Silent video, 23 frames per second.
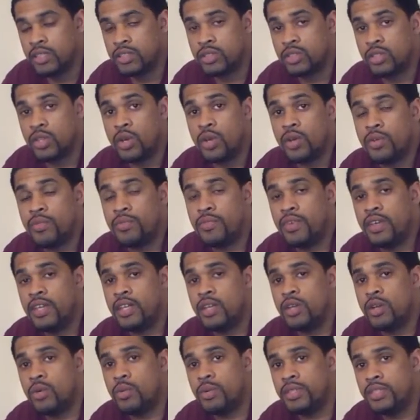Third
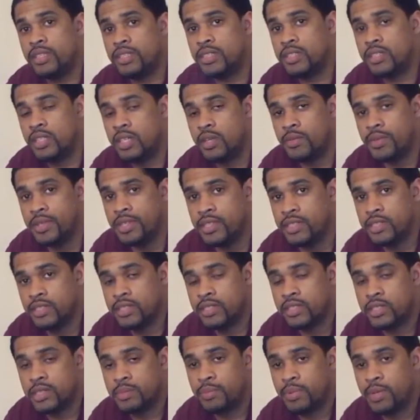video in the series. This
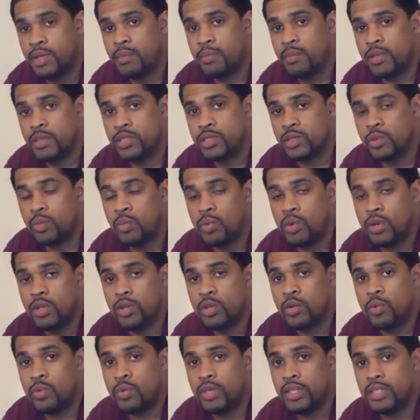is pretty much the
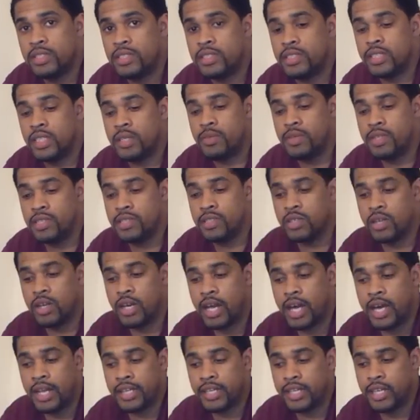101 series on
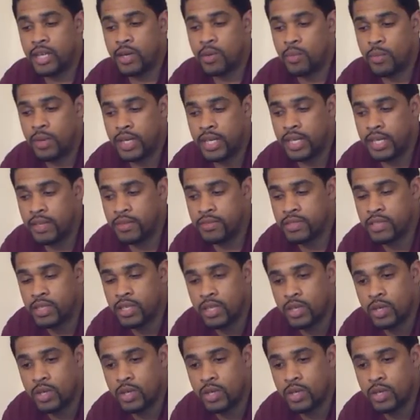how to get waves.